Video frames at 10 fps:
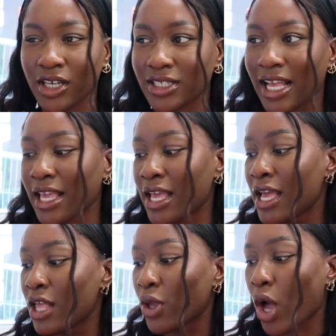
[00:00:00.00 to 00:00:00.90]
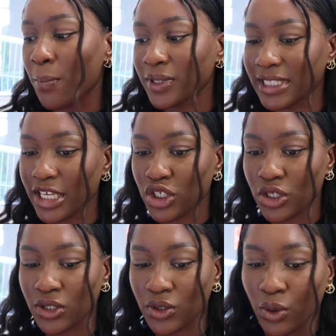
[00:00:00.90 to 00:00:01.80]
because like the
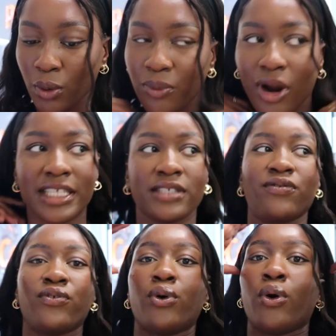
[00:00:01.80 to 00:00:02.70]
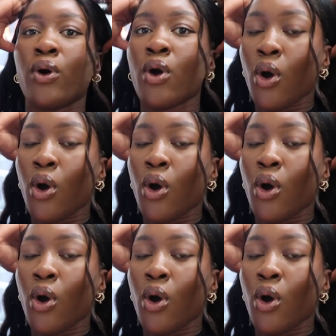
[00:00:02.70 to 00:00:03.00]
compensations you're pricing for,